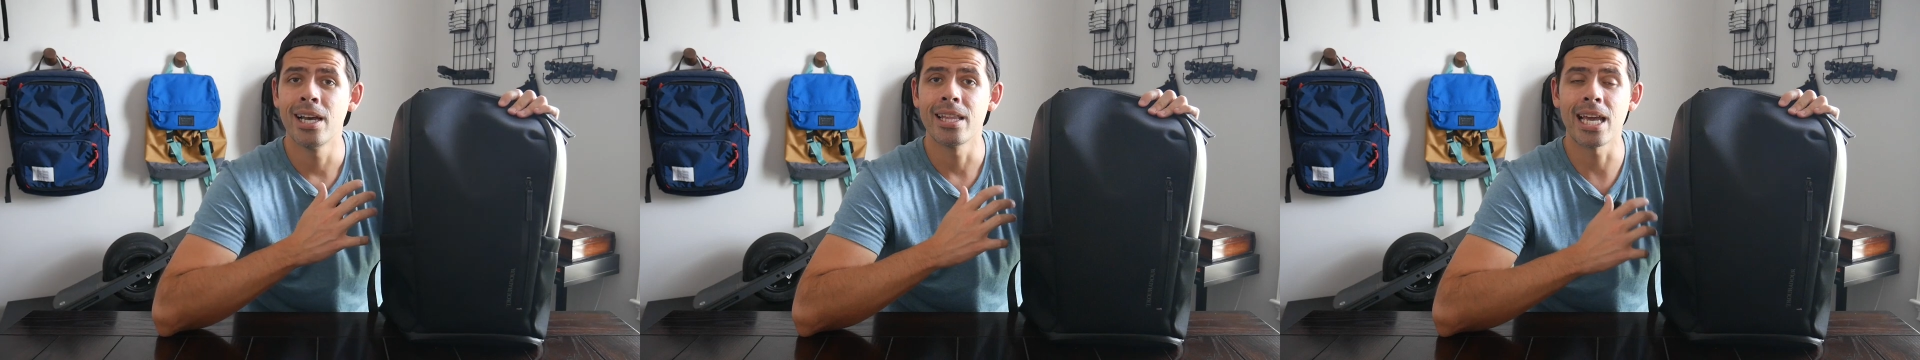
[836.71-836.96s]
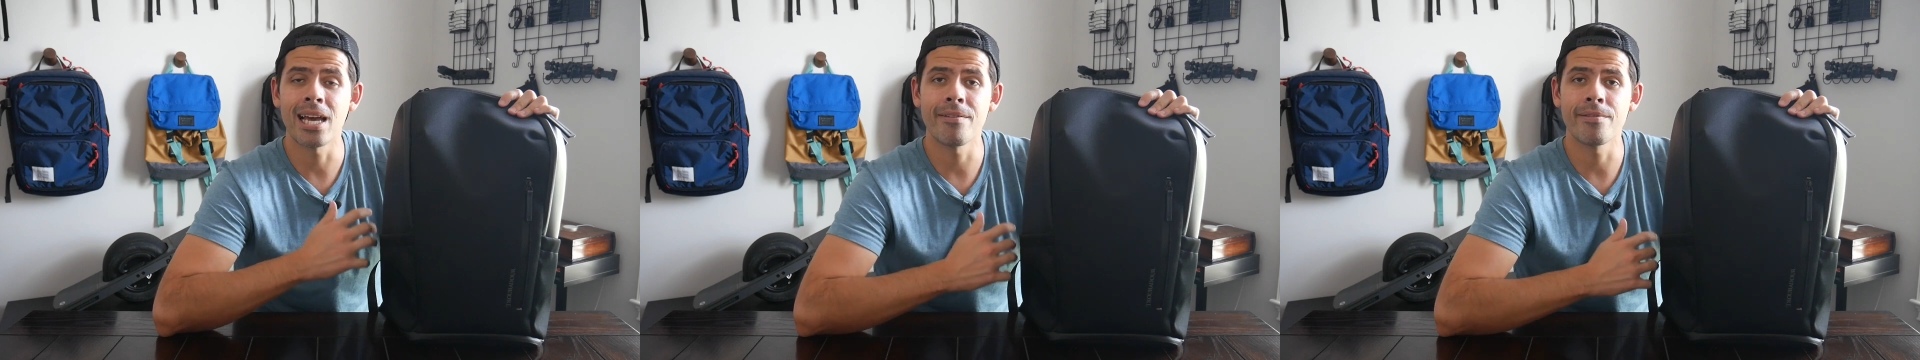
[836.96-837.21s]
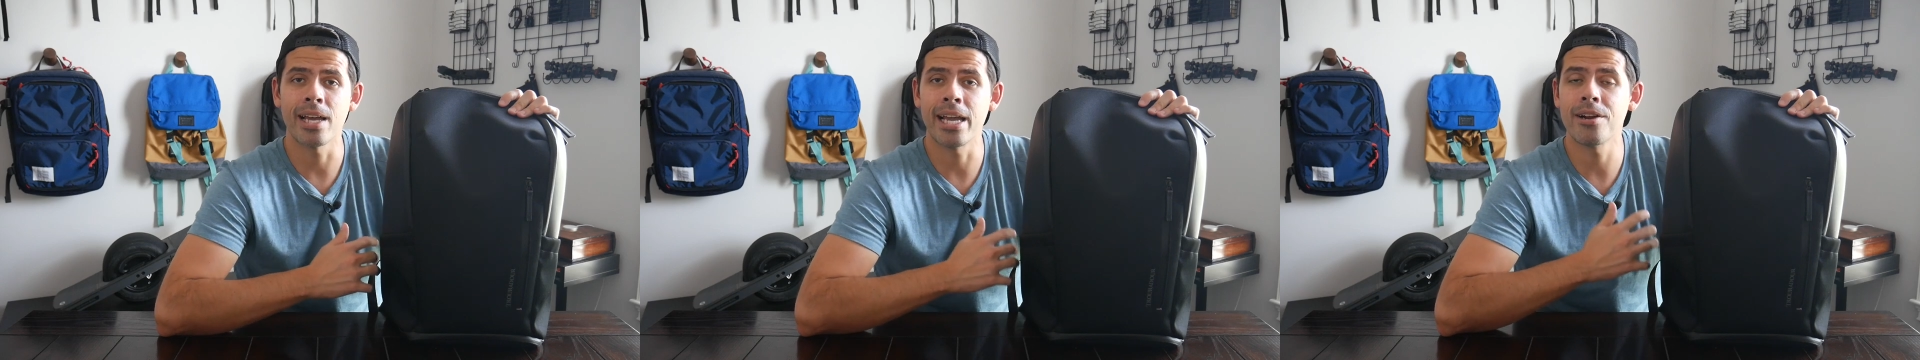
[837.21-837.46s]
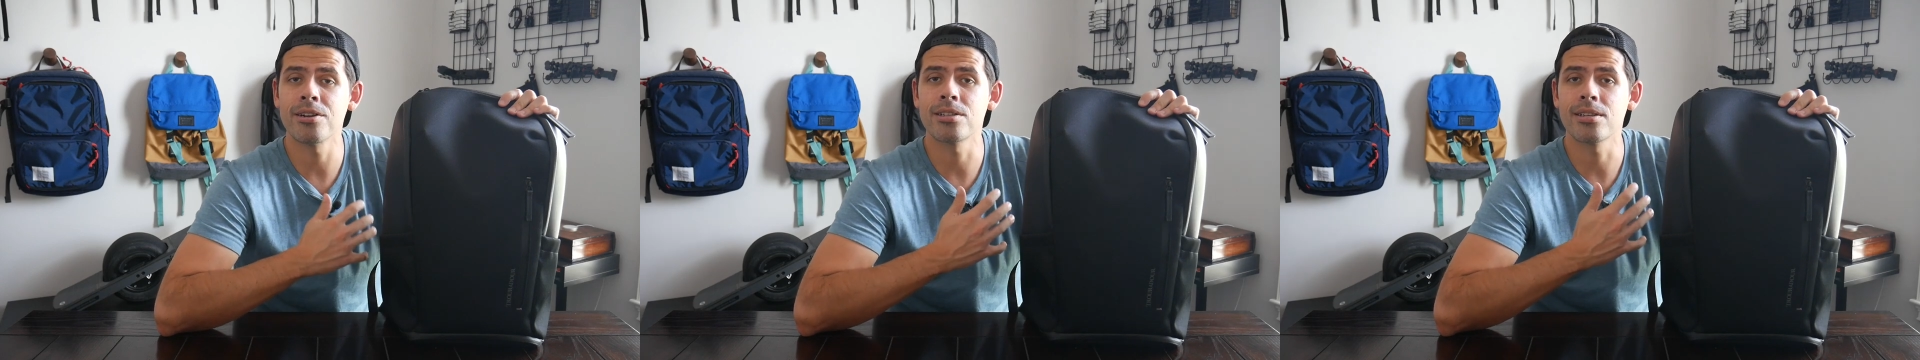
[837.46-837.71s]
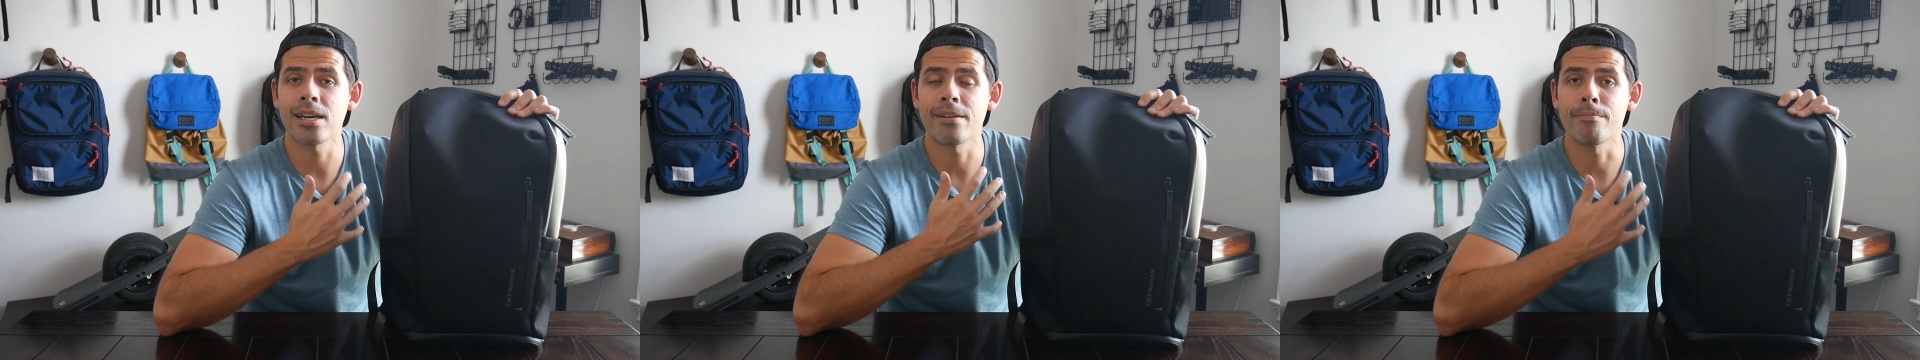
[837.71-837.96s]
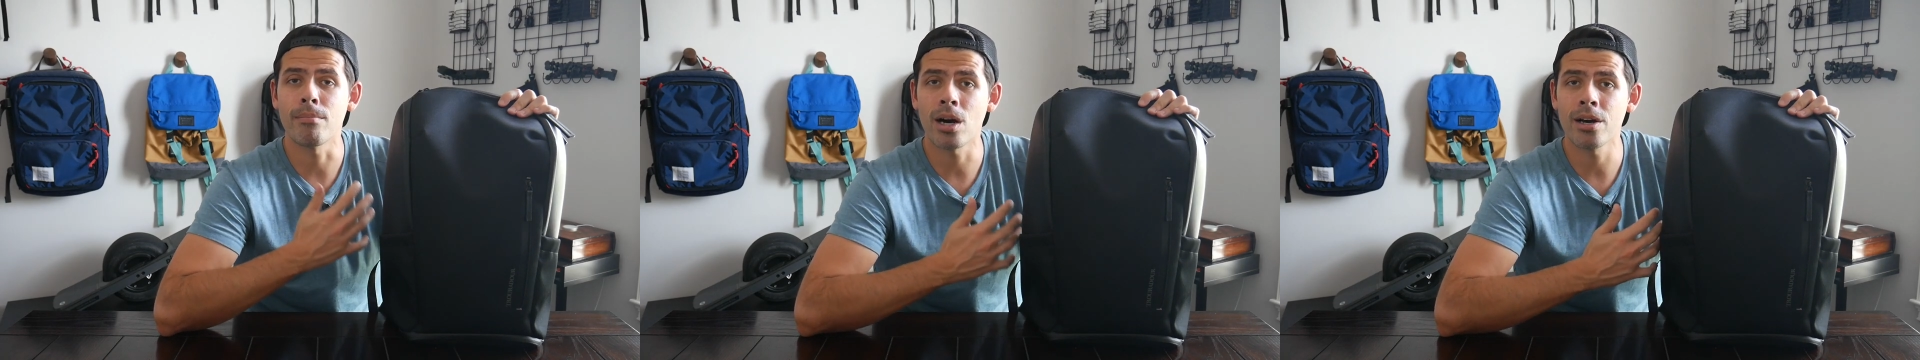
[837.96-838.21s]
They have Aer's kind of
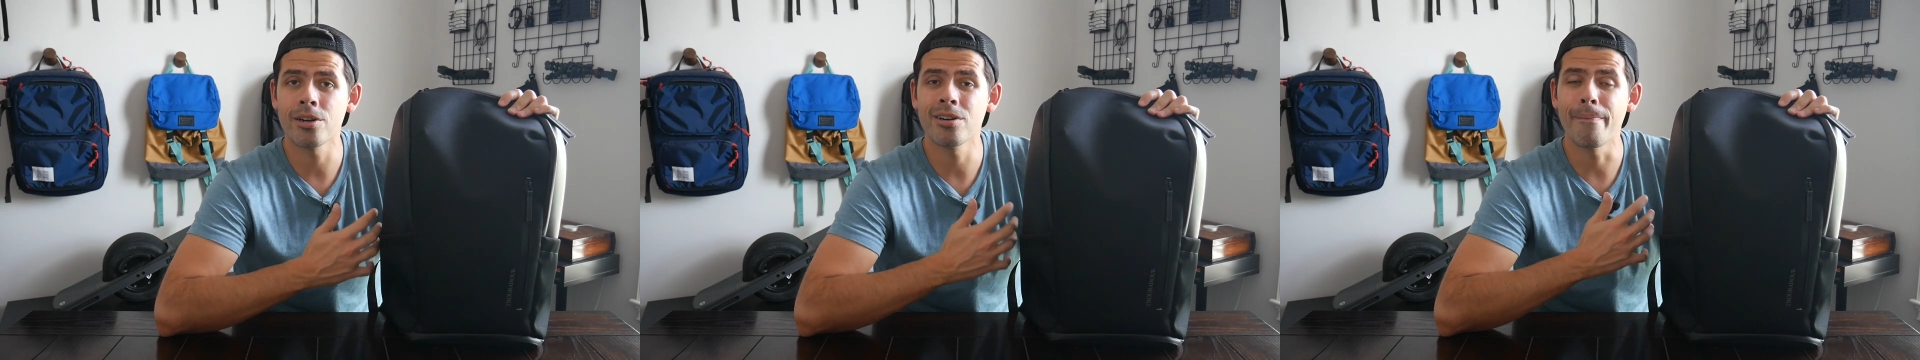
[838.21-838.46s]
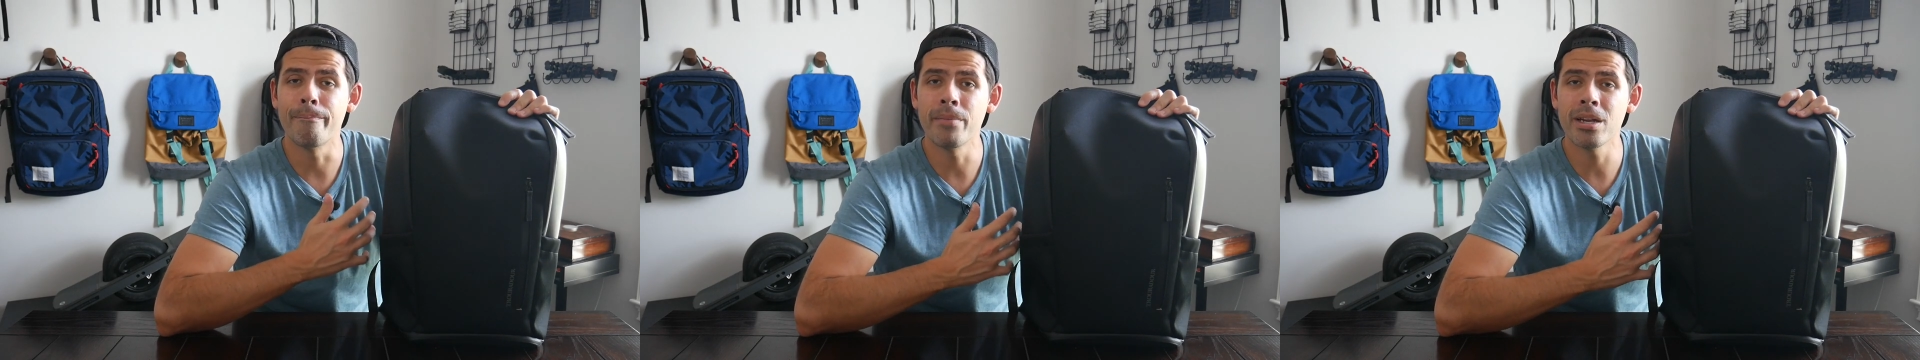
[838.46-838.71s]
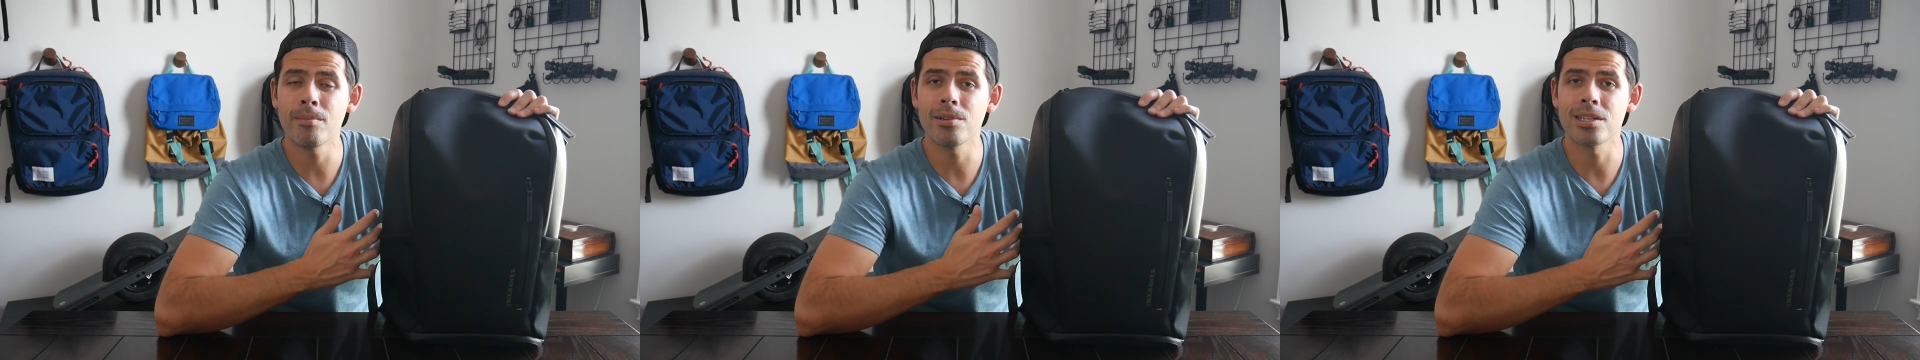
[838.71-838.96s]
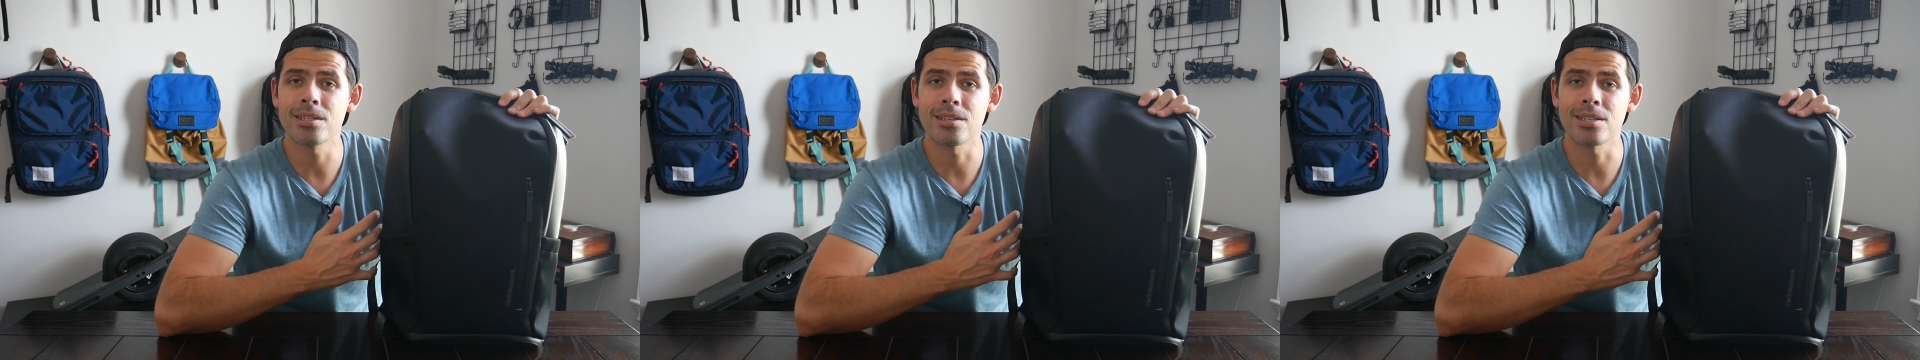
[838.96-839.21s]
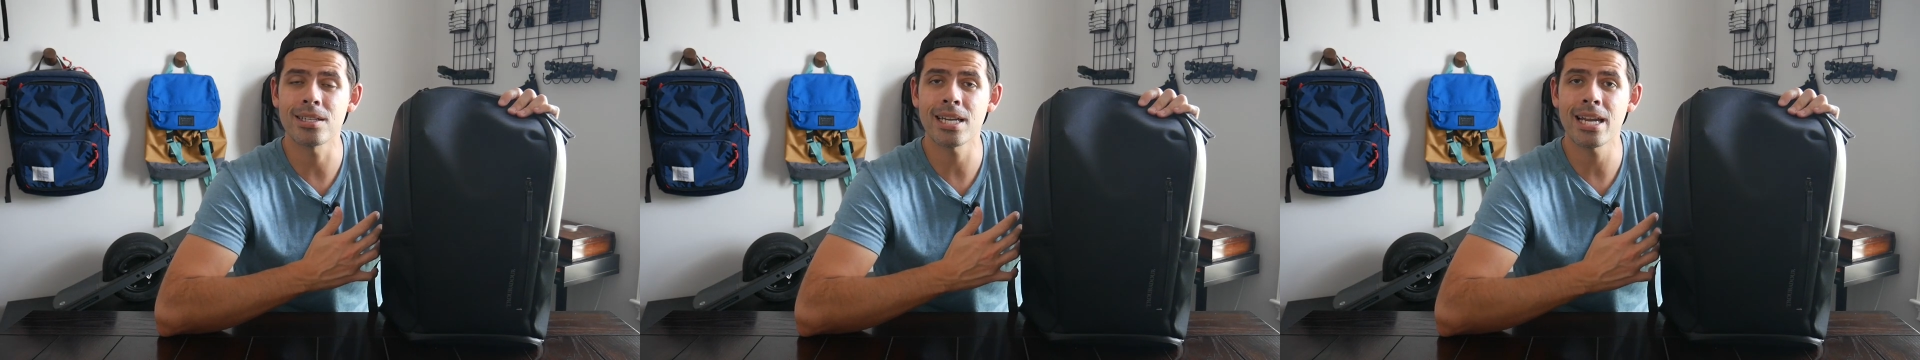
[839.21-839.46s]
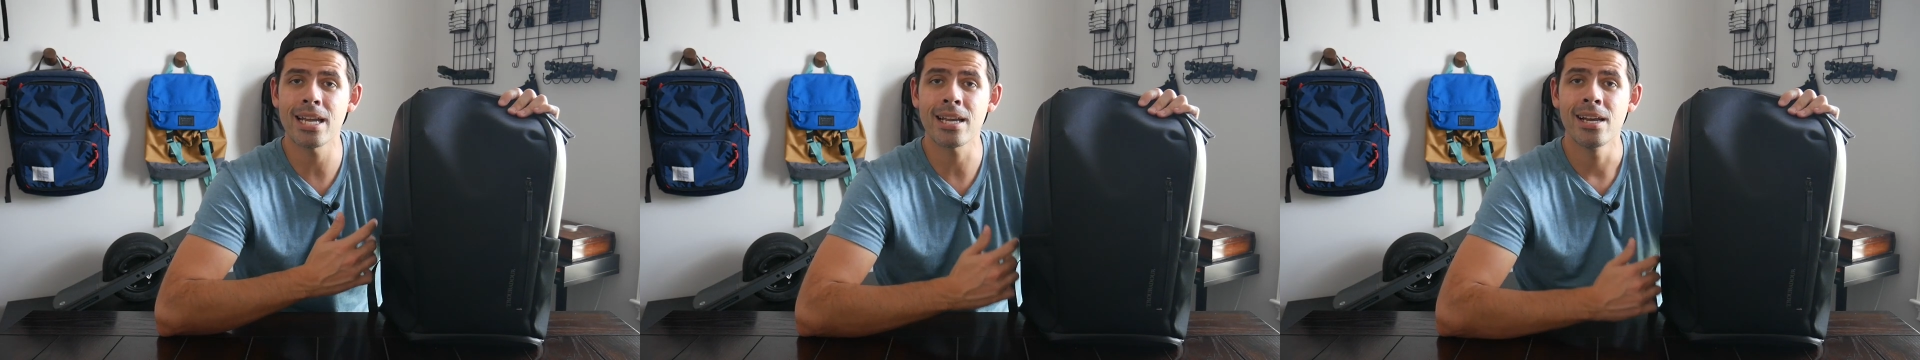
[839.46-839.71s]
modern, minimalist
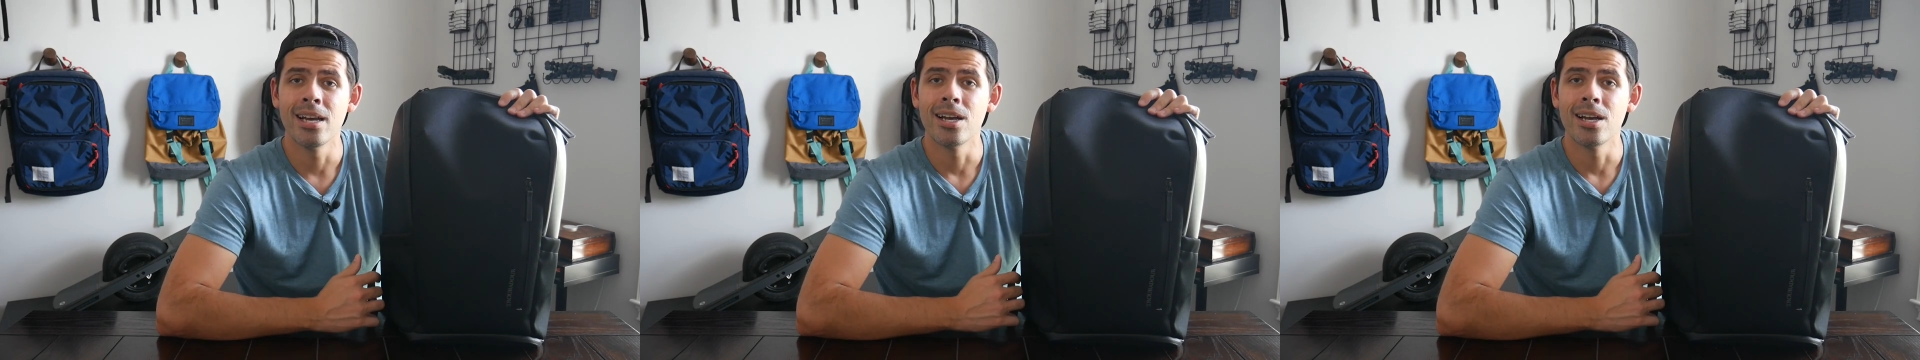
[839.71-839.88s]
aesthetic,